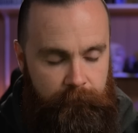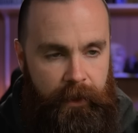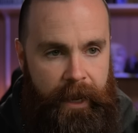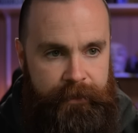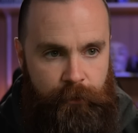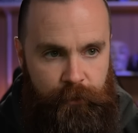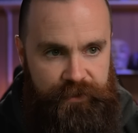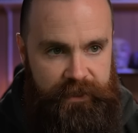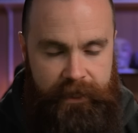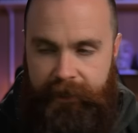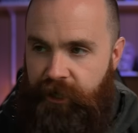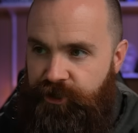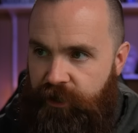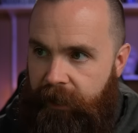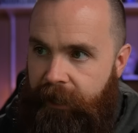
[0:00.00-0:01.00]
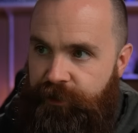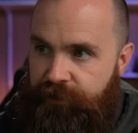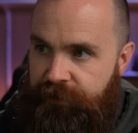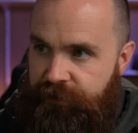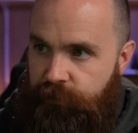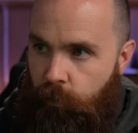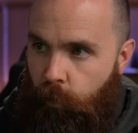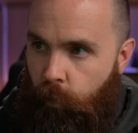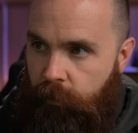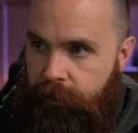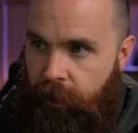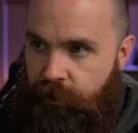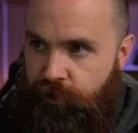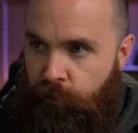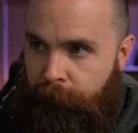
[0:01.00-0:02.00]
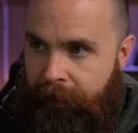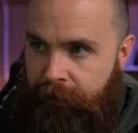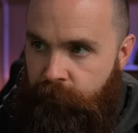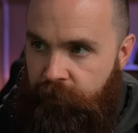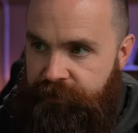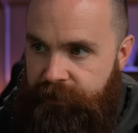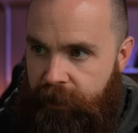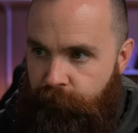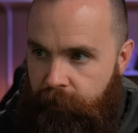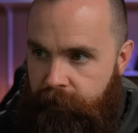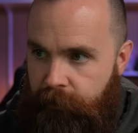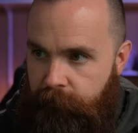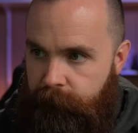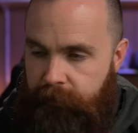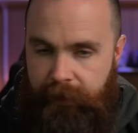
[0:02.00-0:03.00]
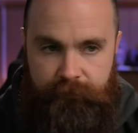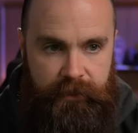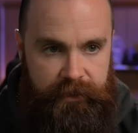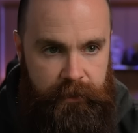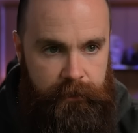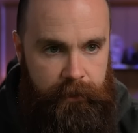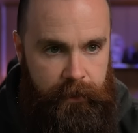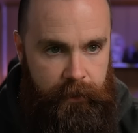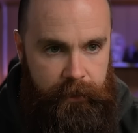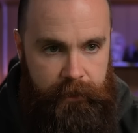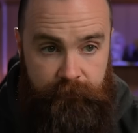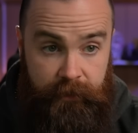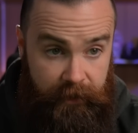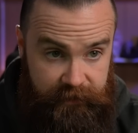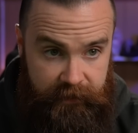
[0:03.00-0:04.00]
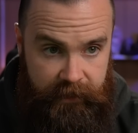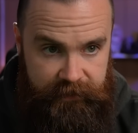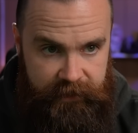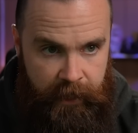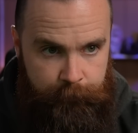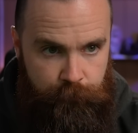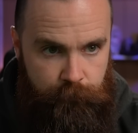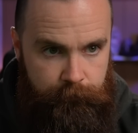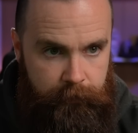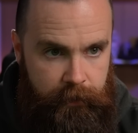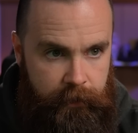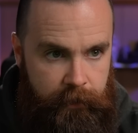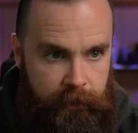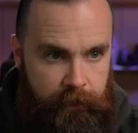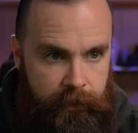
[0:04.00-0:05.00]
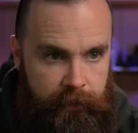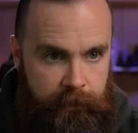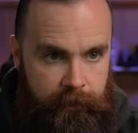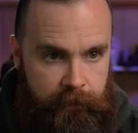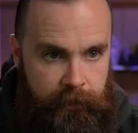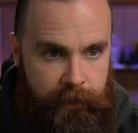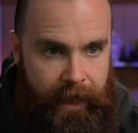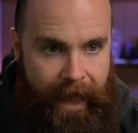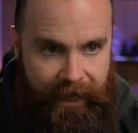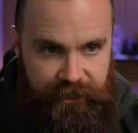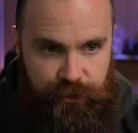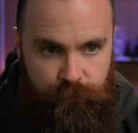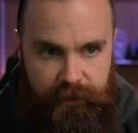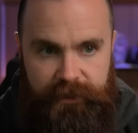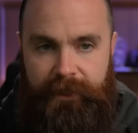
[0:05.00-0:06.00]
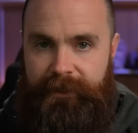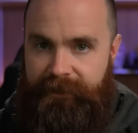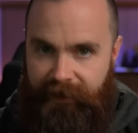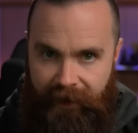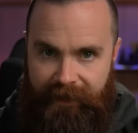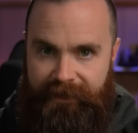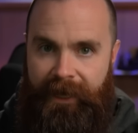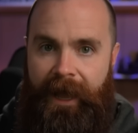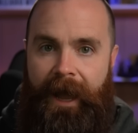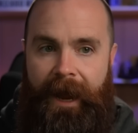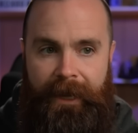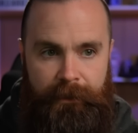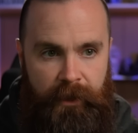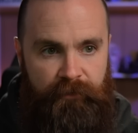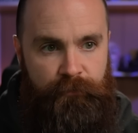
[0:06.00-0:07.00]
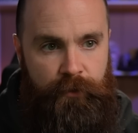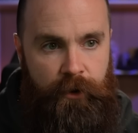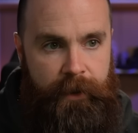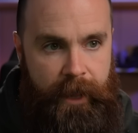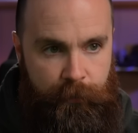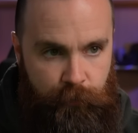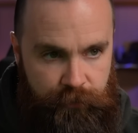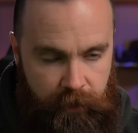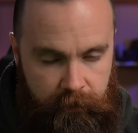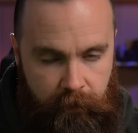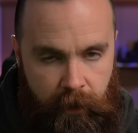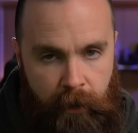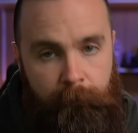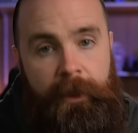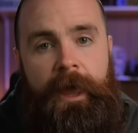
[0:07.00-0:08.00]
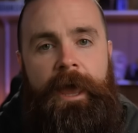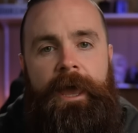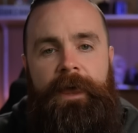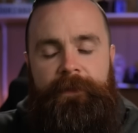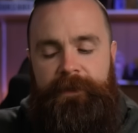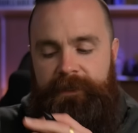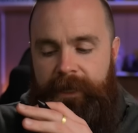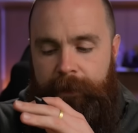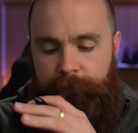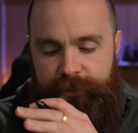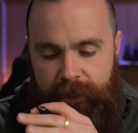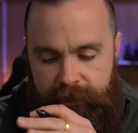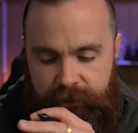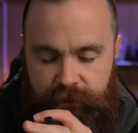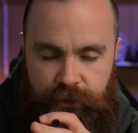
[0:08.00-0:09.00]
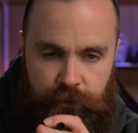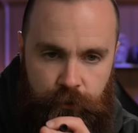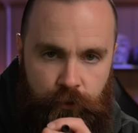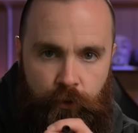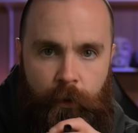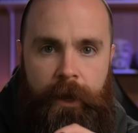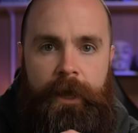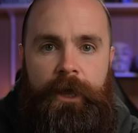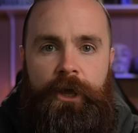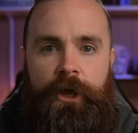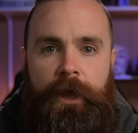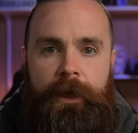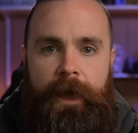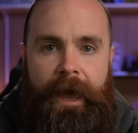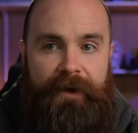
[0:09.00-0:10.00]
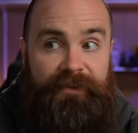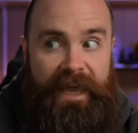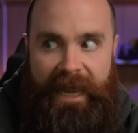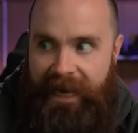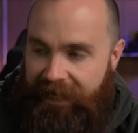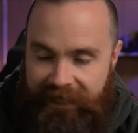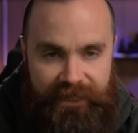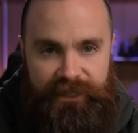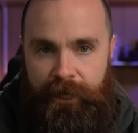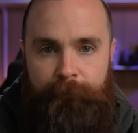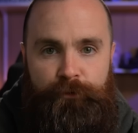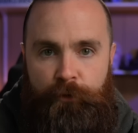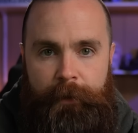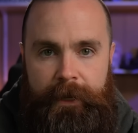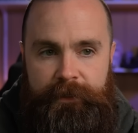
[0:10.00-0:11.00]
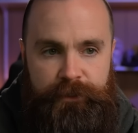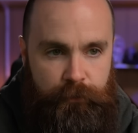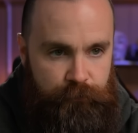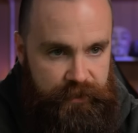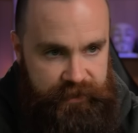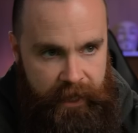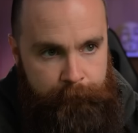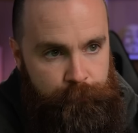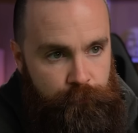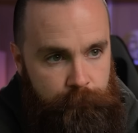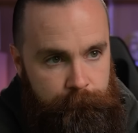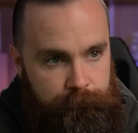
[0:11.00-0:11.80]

And notice it kind of changes what our domain looks like right here, giving us, giving us an example. Asterisk dot I love Bernard This enables us to have any subdomain. So for example,